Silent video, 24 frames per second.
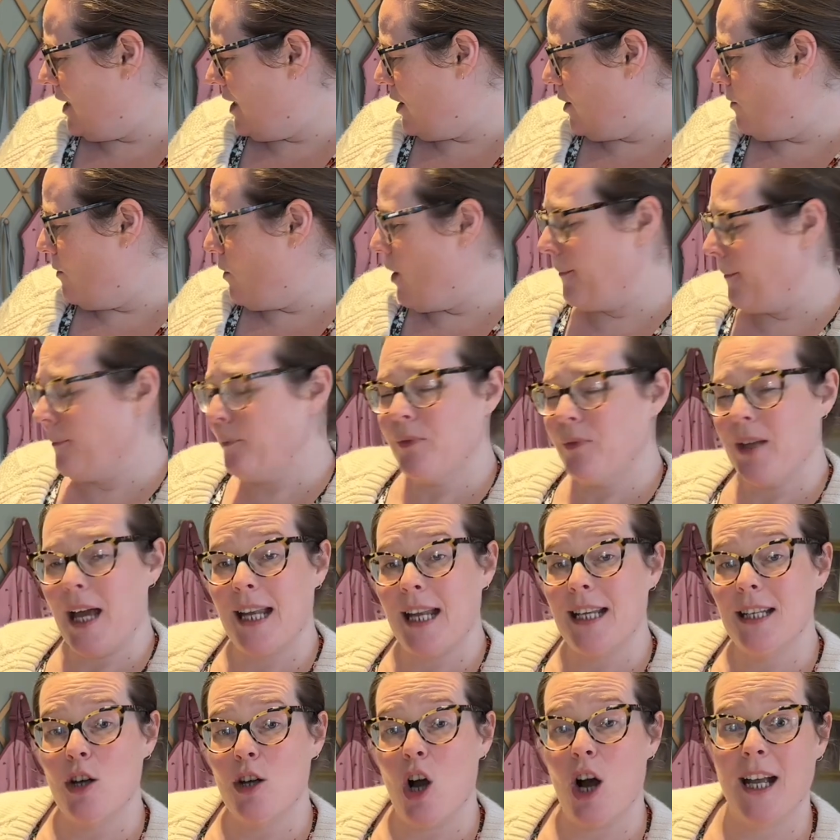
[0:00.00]
new one,
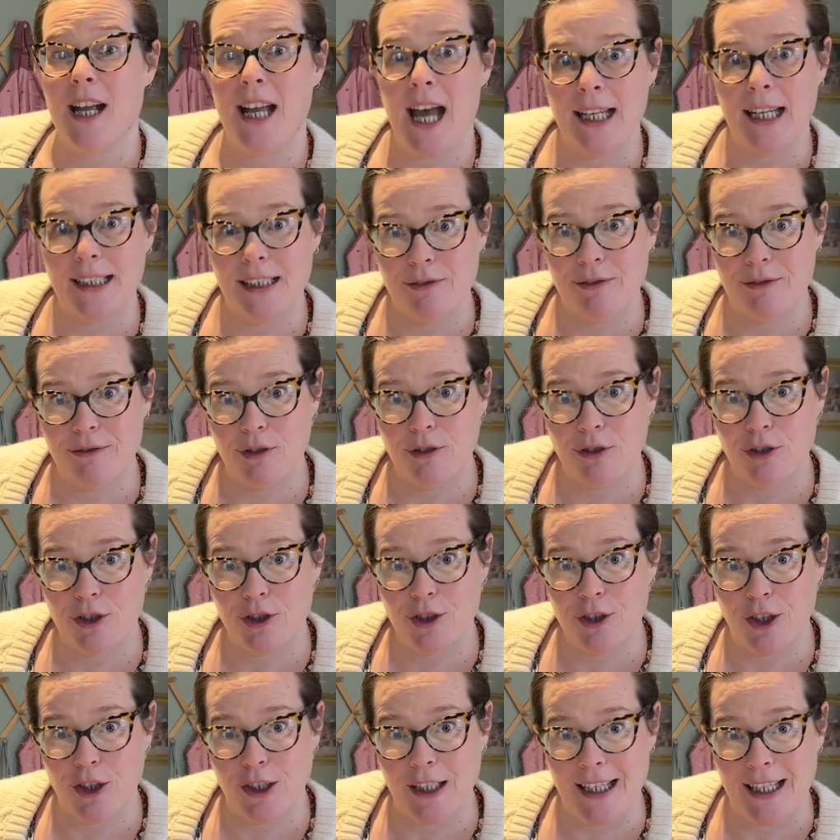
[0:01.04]
and it's got a canning
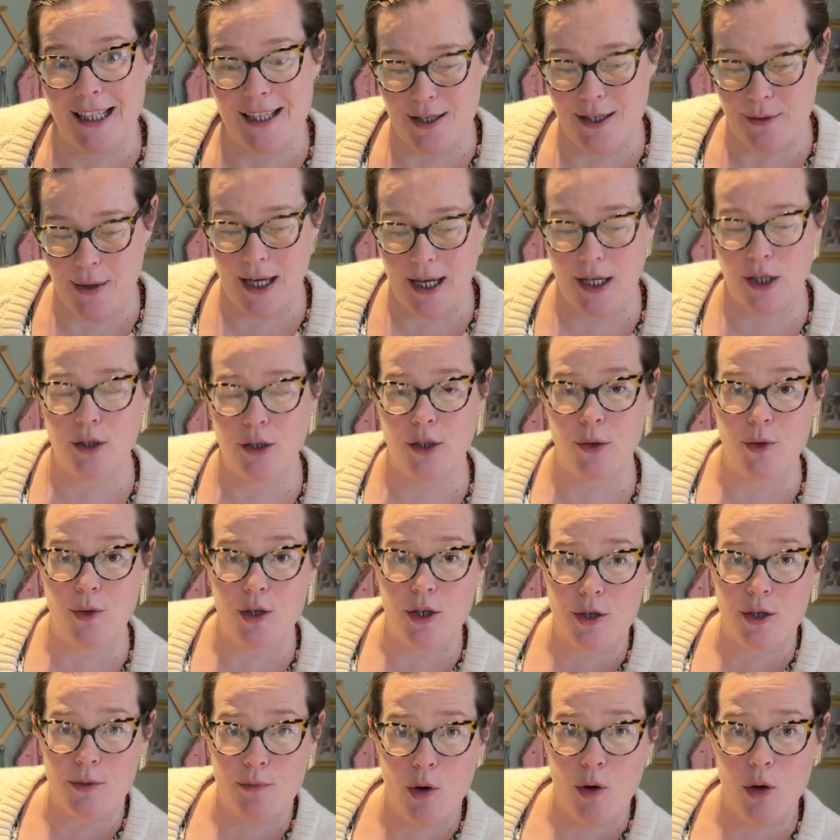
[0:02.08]
function on it, so I can do
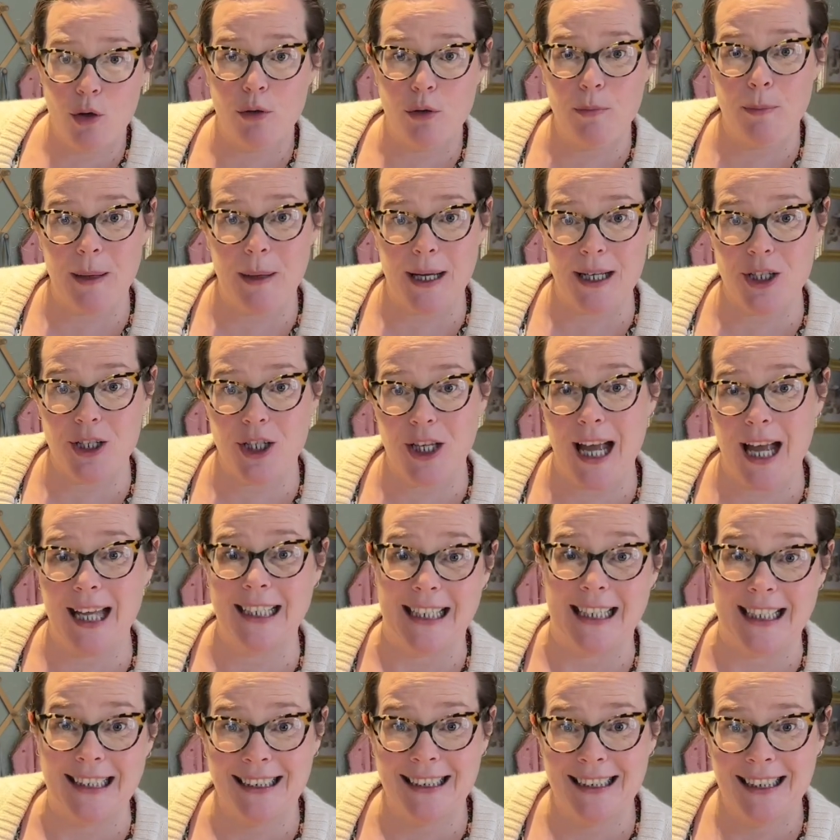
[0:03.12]
small batch
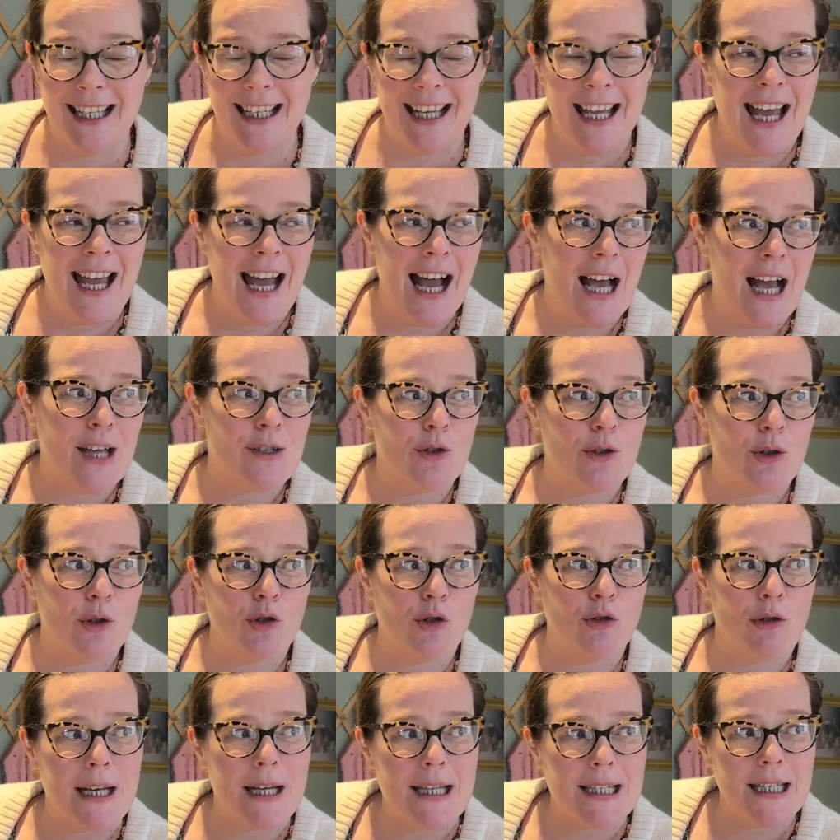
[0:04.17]
canning. I
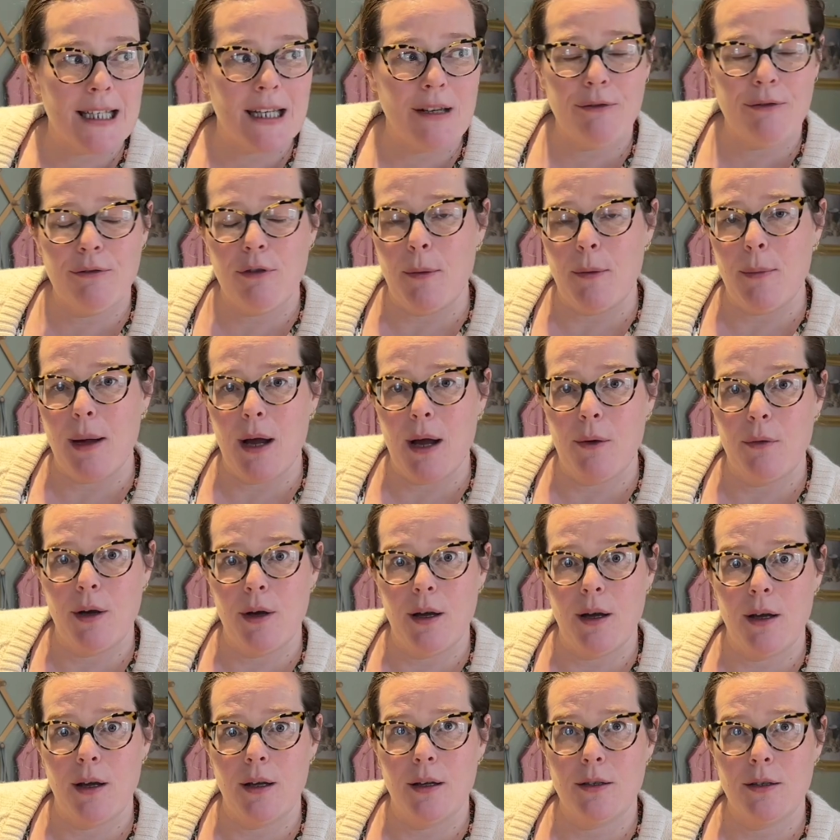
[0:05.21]
saw Tracy from
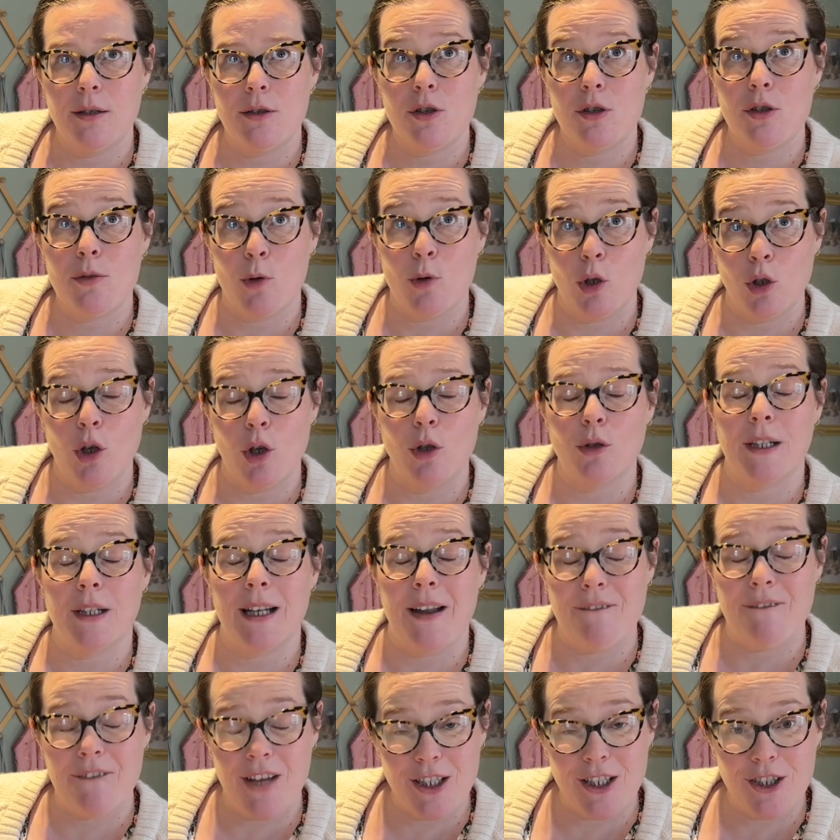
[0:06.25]
our Small
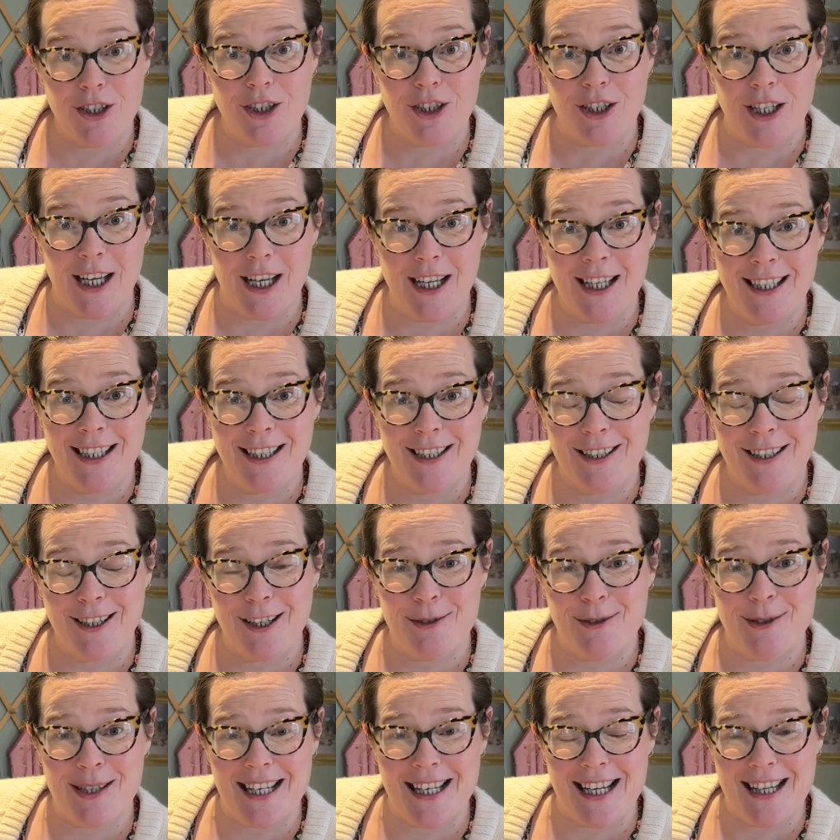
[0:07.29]
Holding Adventure
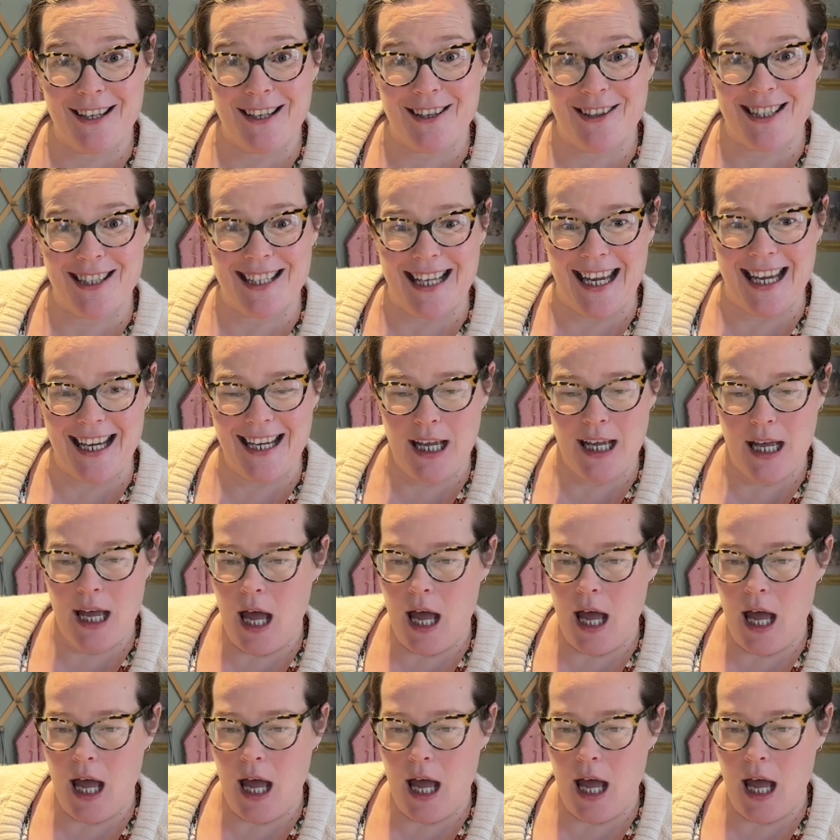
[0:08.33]
using it the other day.